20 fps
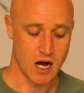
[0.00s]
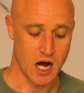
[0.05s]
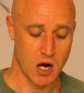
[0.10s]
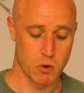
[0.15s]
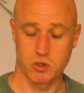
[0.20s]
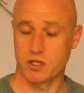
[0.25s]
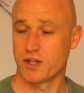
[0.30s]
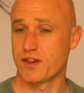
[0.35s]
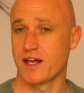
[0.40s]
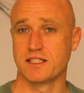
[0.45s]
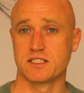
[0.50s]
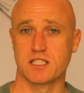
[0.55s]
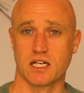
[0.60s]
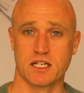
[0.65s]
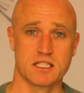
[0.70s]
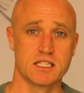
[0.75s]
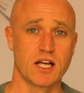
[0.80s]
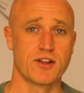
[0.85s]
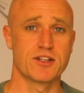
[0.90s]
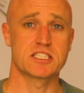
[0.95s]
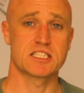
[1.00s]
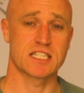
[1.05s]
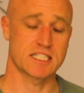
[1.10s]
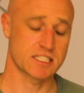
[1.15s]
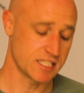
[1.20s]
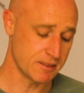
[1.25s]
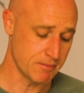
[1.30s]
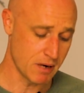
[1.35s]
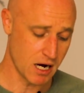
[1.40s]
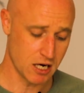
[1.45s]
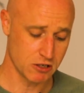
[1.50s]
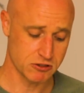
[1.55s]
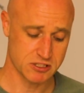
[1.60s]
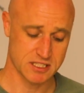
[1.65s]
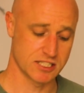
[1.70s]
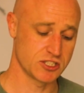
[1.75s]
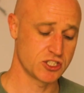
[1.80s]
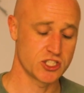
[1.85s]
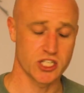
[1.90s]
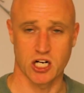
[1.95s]
I would have then done another 60 miles,
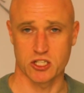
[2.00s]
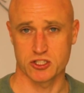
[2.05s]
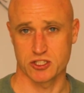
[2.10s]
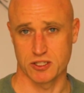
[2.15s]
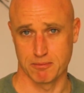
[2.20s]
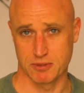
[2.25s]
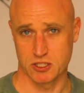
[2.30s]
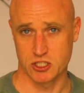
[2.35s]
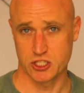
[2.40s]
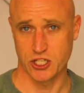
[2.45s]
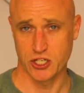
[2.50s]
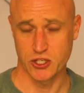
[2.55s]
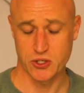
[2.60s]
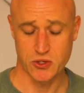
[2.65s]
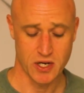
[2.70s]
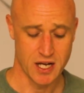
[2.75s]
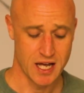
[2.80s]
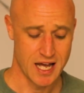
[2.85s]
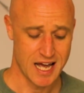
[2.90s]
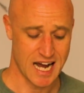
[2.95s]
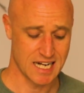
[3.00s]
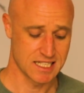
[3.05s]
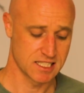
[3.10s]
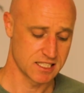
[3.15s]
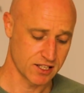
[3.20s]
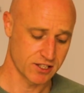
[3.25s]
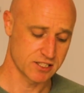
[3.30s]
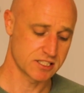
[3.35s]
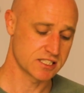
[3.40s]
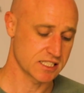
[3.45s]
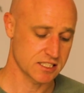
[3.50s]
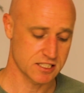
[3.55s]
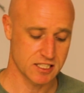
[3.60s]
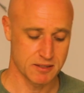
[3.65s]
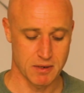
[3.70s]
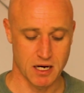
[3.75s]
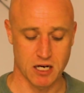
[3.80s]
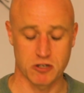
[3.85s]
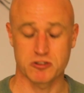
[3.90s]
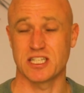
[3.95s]
there's charge number two, and another
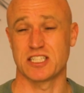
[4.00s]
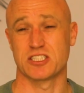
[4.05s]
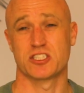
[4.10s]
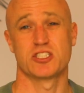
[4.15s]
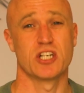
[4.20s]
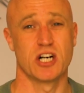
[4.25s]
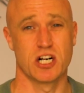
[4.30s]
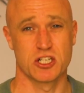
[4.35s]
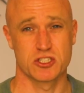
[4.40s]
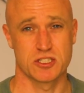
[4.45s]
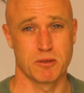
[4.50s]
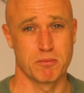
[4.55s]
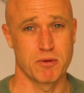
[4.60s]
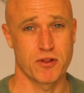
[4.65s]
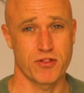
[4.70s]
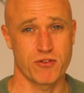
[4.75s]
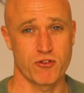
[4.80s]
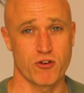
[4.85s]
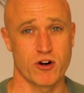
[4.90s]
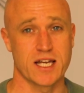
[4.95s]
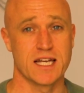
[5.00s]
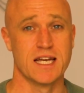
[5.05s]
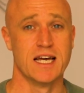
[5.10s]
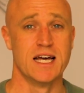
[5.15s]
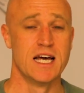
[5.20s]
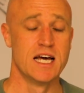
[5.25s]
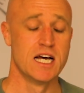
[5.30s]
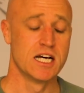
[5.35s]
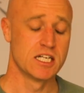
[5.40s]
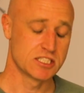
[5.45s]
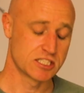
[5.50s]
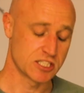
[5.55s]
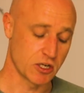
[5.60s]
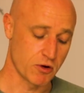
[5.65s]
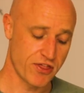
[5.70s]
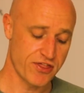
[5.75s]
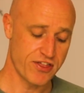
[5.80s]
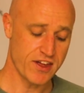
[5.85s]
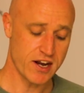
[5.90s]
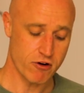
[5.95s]
60 miles, that's charge number three.
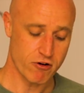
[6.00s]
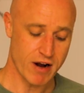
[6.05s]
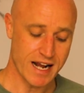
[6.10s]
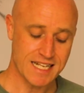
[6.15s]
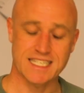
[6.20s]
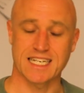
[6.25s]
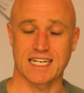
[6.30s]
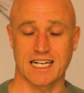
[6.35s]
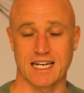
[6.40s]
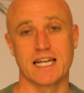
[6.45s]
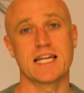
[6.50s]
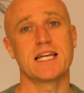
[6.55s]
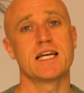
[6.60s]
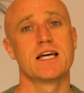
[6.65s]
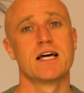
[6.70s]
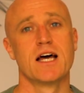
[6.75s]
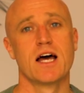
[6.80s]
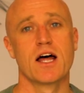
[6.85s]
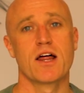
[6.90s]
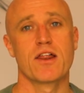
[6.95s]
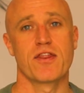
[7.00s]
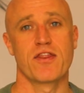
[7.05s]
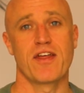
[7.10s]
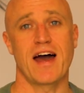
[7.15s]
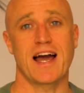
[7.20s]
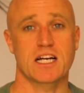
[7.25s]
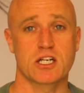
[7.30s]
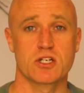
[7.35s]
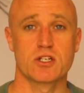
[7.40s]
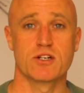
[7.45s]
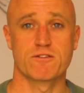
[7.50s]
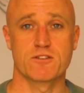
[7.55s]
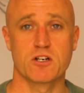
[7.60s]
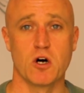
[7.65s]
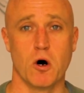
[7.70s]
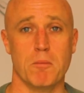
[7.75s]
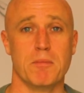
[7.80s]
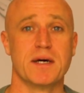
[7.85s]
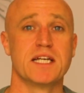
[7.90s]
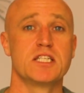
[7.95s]
So theoretically, that could have
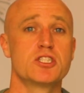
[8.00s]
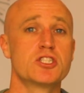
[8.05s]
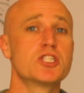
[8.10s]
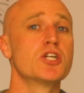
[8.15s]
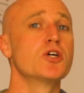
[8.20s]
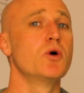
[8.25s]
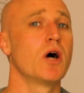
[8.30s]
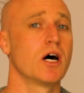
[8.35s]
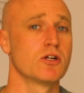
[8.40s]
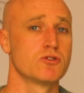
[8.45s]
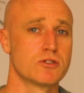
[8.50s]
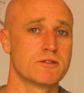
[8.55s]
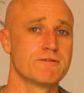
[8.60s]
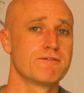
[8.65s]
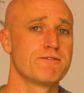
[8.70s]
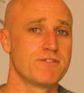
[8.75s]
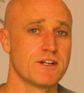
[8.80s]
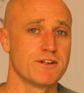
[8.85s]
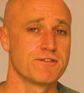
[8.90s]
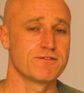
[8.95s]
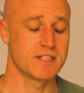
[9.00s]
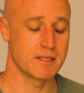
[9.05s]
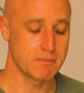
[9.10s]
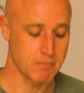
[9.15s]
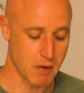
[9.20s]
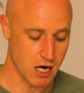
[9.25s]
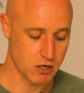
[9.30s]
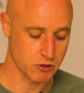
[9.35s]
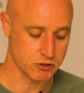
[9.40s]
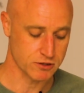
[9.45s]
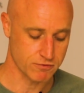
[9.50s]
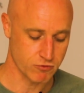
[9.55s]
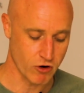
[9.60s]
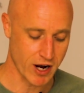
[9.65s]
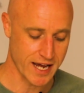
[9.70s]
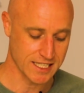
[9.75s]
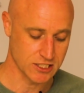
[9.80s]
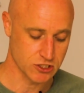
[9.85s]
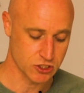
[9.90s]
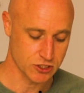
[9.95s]
got me 250 miles of
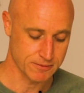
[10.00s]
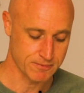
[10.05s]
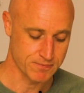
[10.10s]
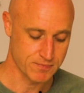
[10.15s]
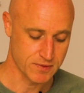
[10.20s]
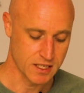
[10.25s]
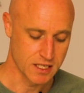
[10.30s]
range.